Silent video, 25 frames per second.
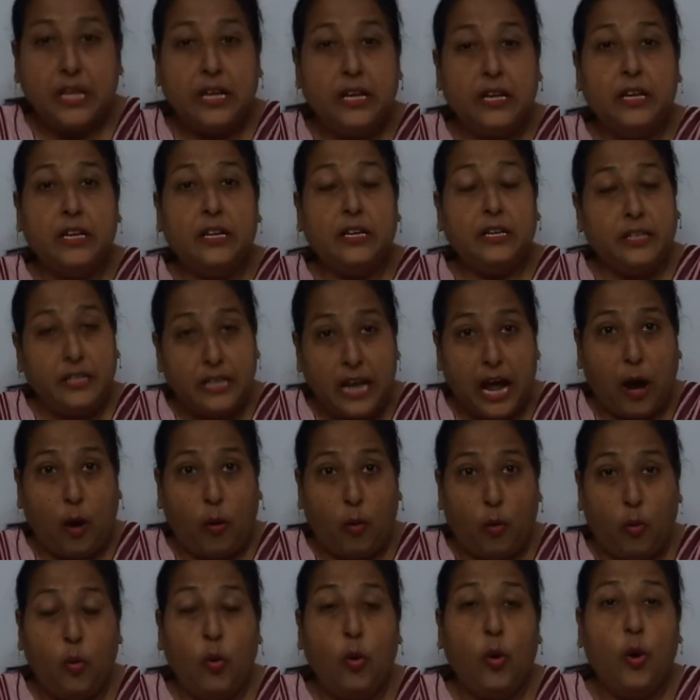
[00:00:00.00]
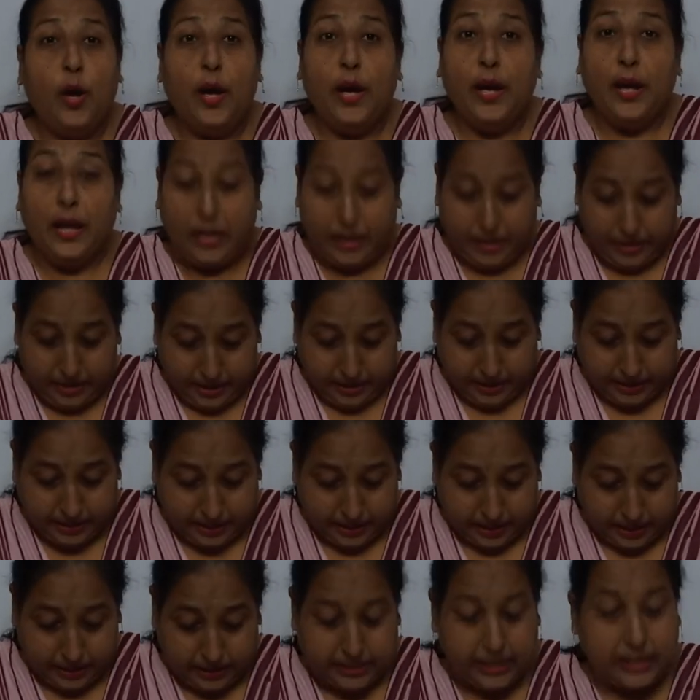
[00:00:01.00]
Now, this
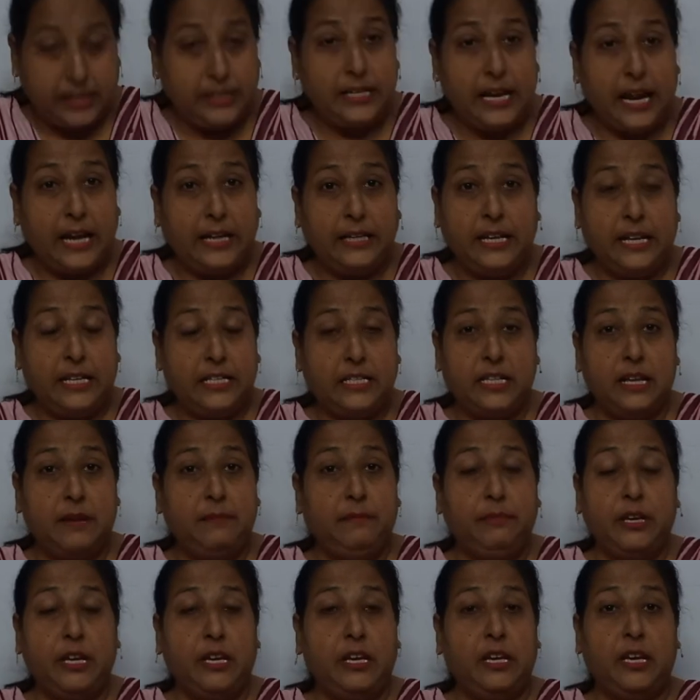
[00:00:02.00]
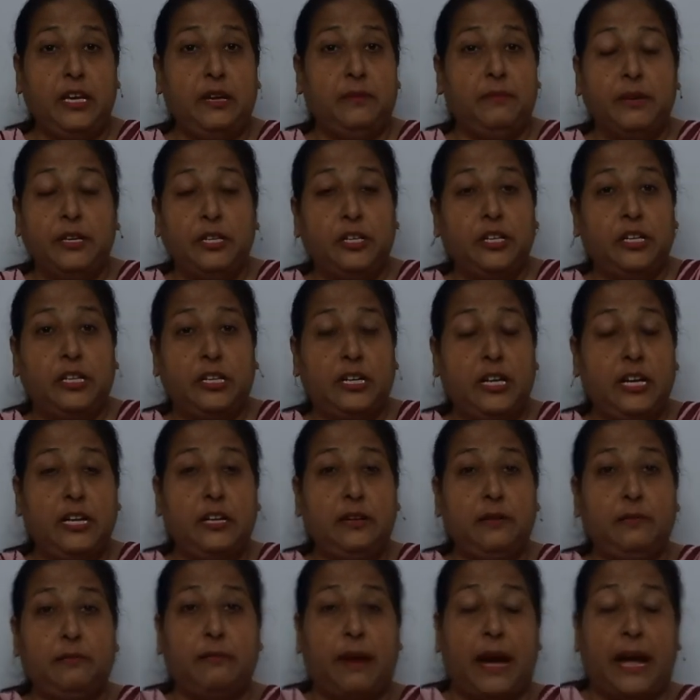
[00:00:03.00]
think tank tells them that
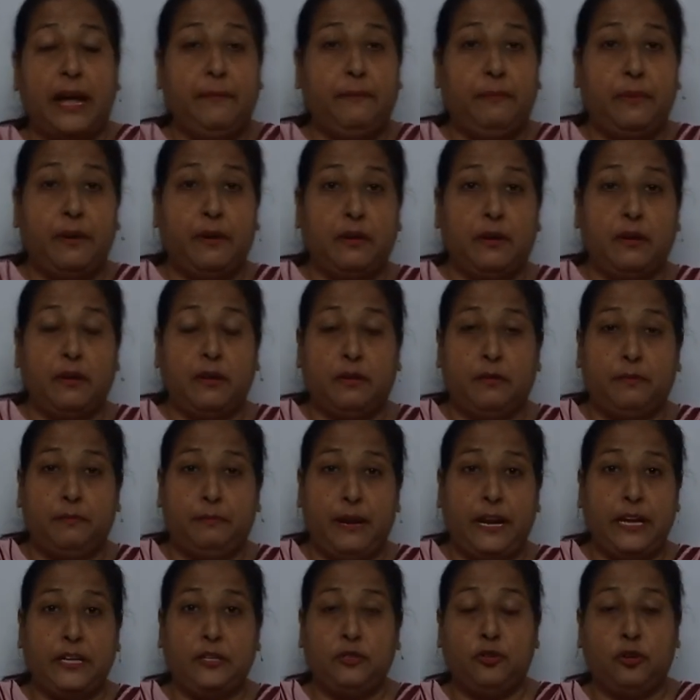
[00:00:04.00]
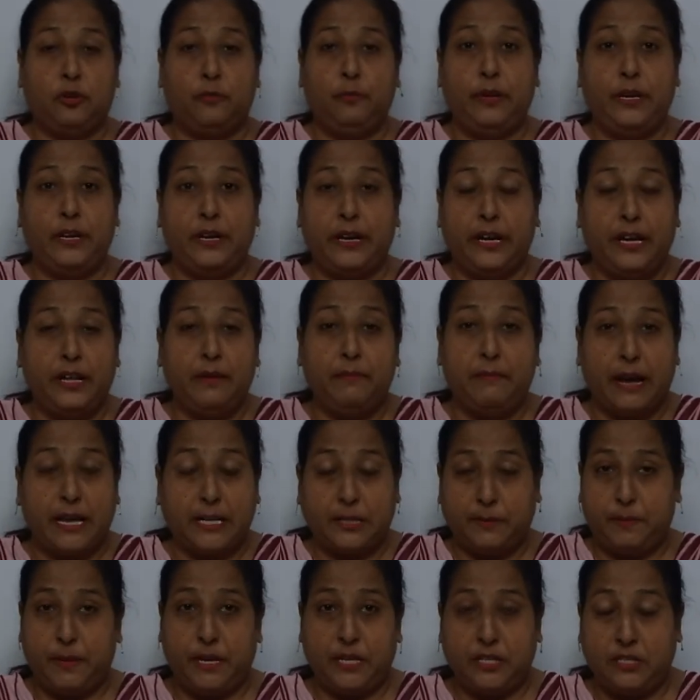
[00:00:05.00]
immediately my plane should be ready, my
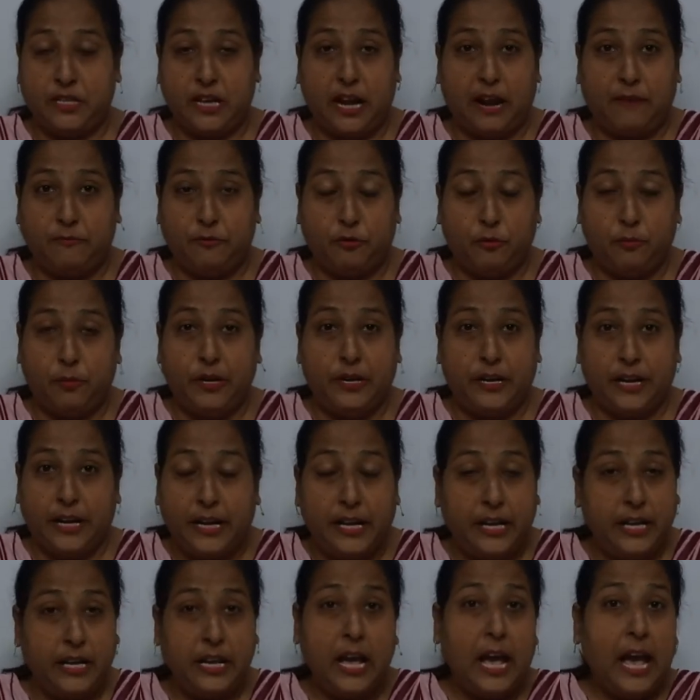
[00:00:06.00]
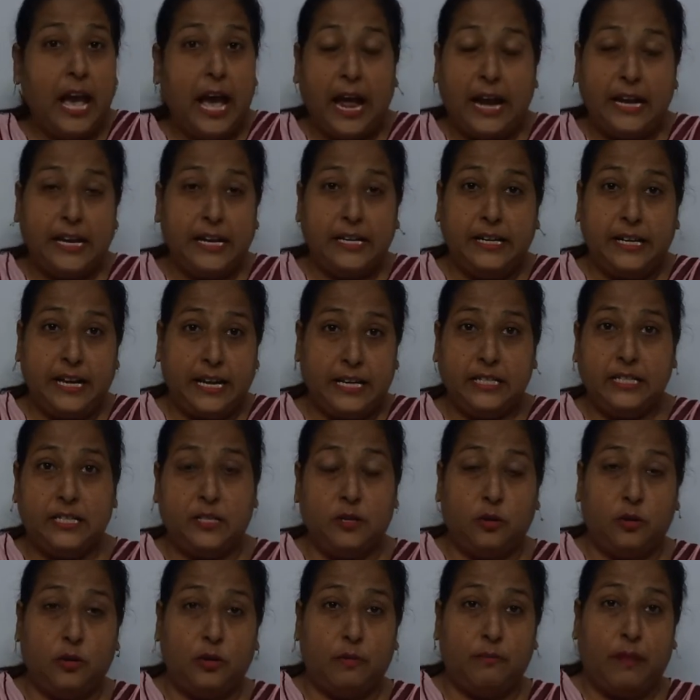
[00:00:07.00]
spacecraft to be ready, and he tells
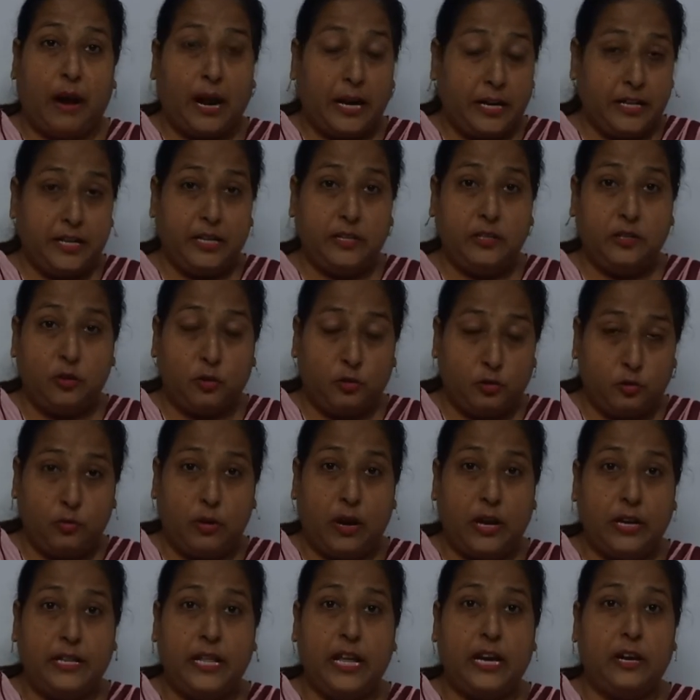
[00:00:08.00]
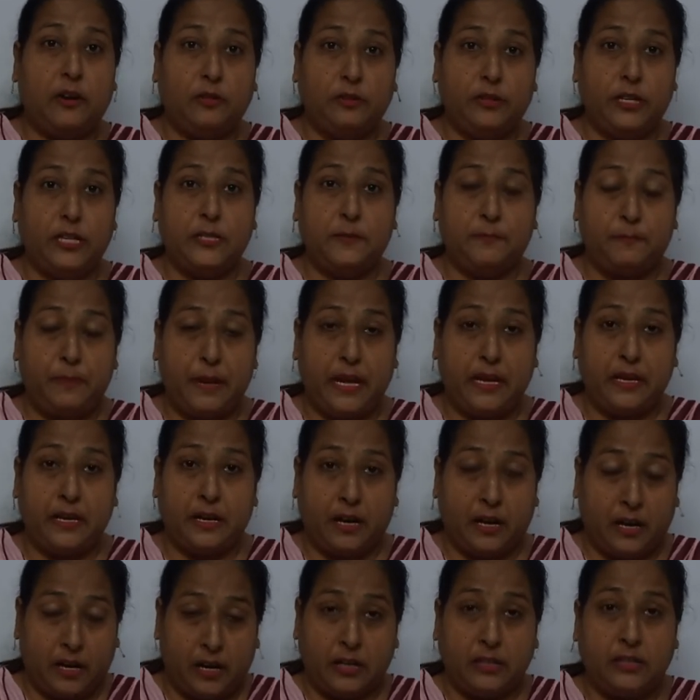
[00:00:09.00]
the Martians, those who are there on the
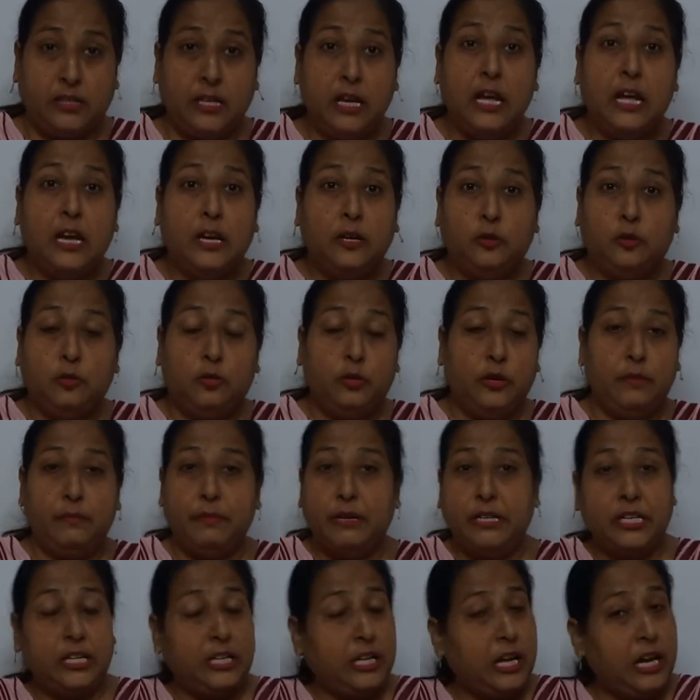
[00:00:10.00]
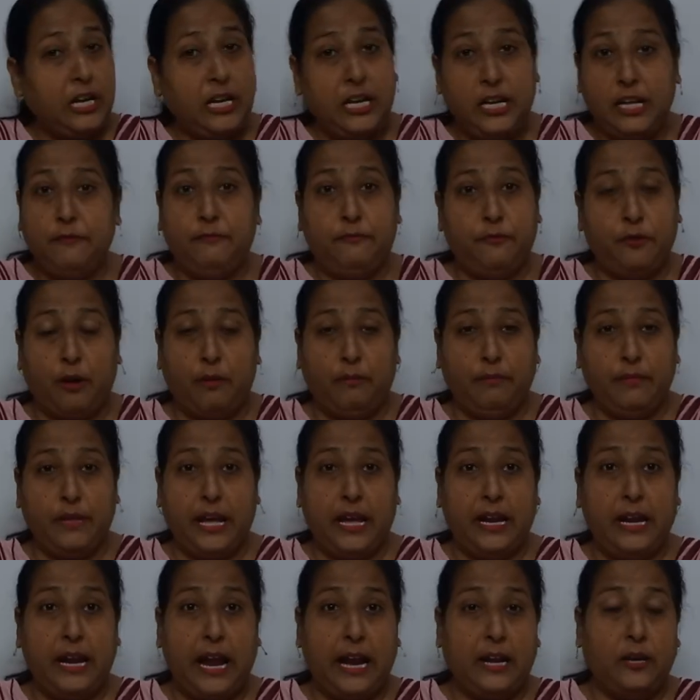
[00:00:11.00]
Earth, to immediately leave from
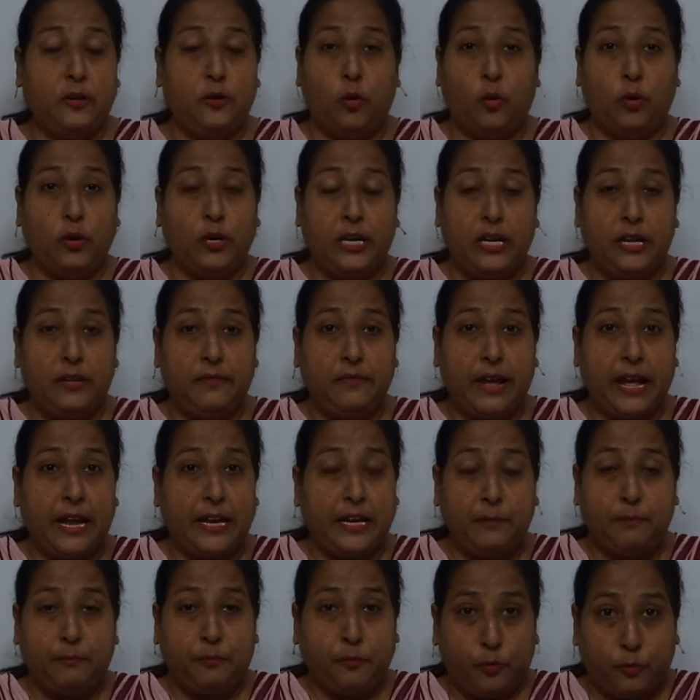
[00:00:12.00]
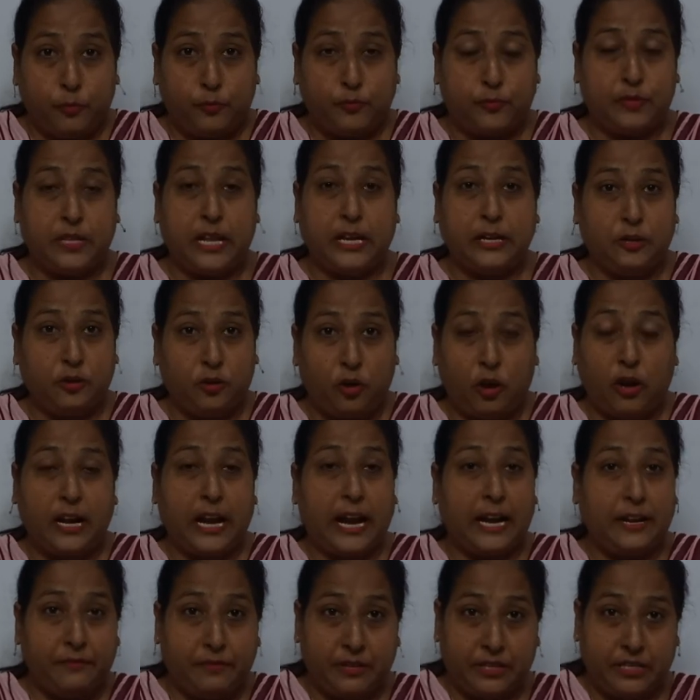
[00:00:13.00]
there and don't leave any proofs that you all
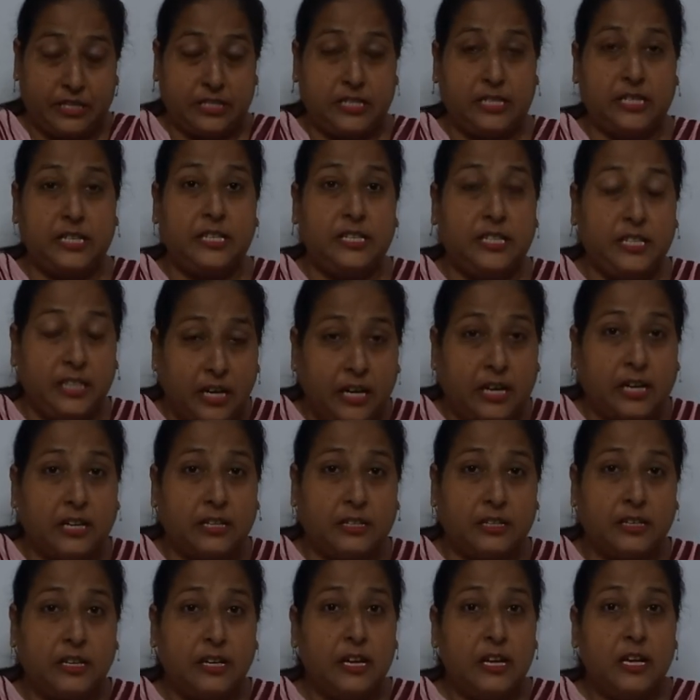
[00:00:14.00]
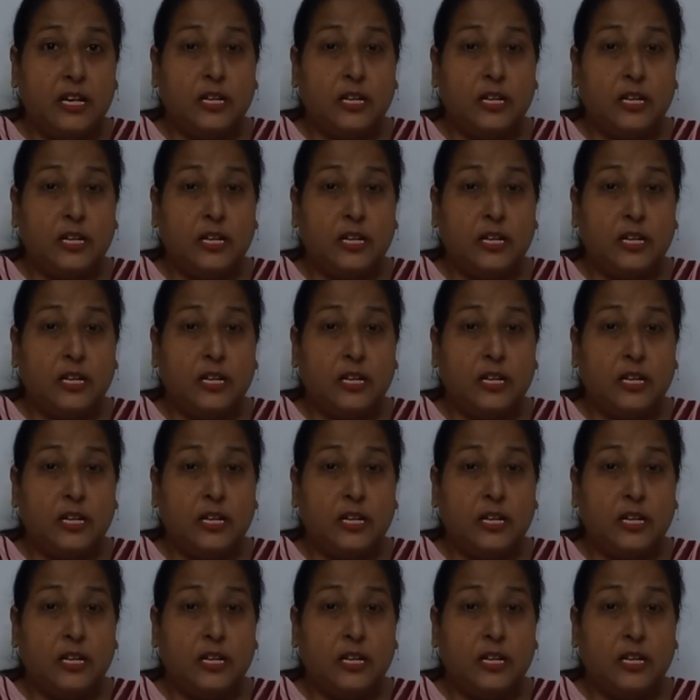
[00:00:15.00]
had visited the Earth.